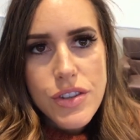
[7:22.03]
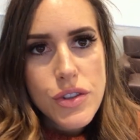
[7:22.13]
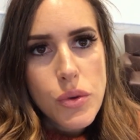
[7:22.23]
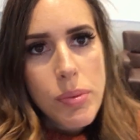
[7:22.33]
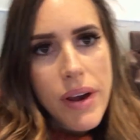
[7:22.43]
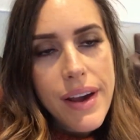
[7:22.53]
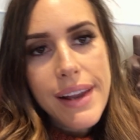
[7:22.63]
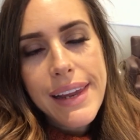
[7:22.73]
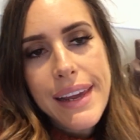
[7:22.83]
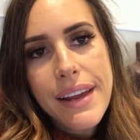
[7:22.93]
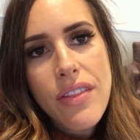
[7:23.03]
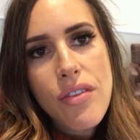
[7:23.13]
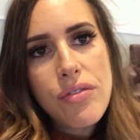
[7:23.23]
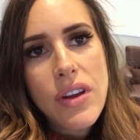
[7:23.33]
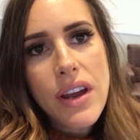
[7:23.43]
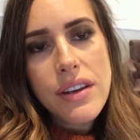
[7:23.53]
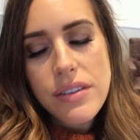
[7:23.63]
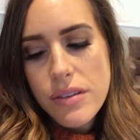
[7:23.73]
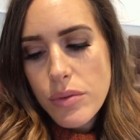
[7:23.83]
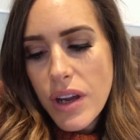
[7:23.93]
super early and the
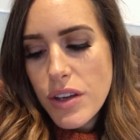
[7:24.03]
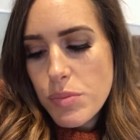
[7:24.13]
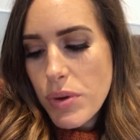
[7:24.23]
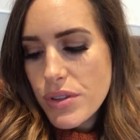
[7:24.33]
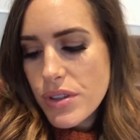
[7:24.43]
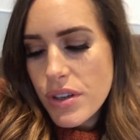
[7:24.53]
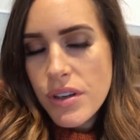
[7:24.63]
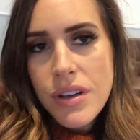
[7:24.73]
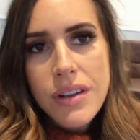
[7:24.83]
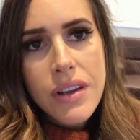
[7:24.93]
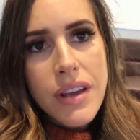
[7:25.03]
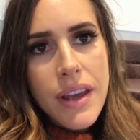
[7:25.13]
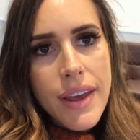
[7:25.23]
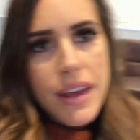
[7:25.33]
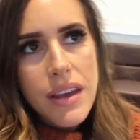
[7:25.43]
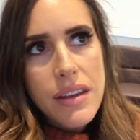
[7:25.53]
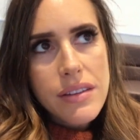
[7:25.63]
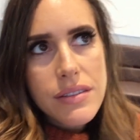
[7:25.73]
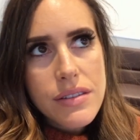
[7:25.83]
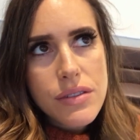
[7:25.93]
flight, we're going to Boston,
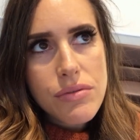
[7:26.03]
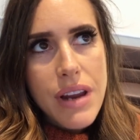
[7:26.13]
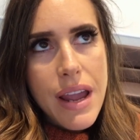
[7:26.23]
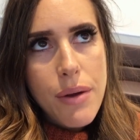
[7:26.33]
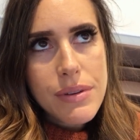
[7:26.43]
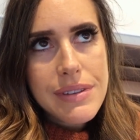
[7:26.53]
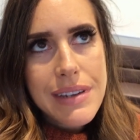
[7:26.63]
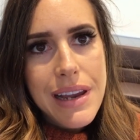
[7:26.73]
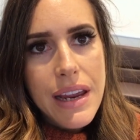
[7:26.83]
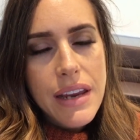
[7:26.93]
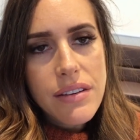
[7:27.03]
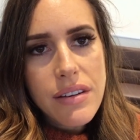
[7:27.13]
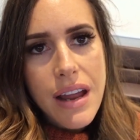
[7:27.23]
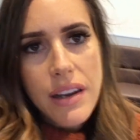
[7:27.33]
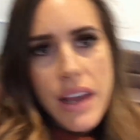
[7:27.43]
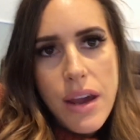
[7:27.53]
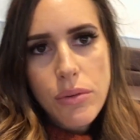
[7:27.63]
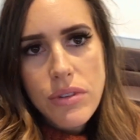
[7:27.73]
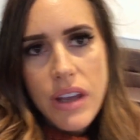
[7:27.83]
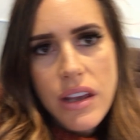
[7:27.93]
is three hours delayed and
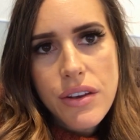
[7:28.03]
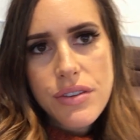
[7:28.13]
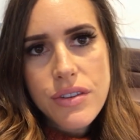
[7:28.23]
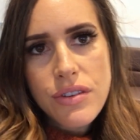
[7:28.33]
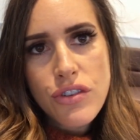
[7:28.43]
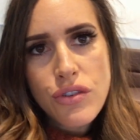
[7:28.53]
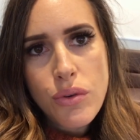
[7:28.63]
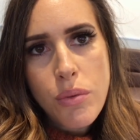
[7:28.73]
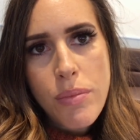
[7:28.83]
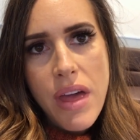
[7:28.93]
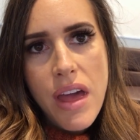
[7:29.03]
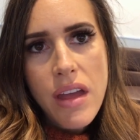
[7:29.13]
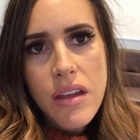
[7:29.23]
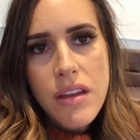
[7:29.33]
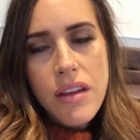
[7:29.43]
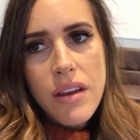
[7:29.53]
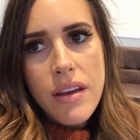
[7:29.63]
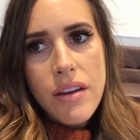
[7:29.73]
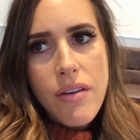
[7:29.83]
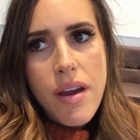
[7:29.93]
counting because there's a storm there.
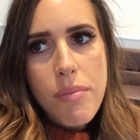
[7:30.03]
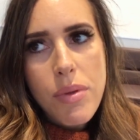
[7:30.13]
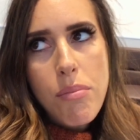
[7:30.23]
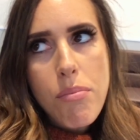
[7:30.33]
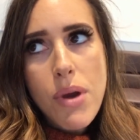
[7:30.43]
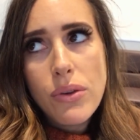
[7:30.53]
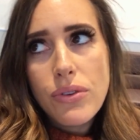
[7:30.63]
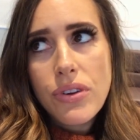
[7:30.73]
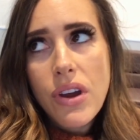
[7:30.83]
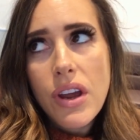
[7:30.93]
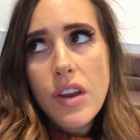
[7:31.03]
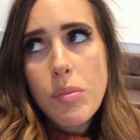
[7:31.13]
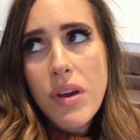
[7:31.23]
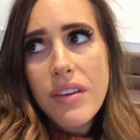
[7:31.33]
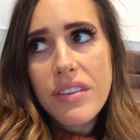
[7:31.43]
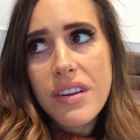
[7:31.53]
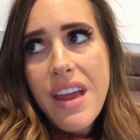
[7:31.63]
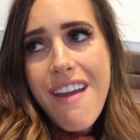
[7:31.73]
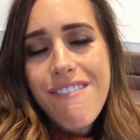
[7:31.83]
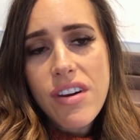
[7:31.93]
I am the most tired person
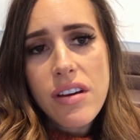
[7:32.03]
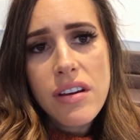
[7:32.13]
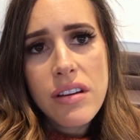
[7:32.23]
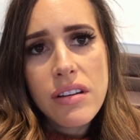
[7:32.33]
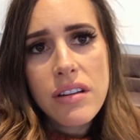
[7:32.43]
ever.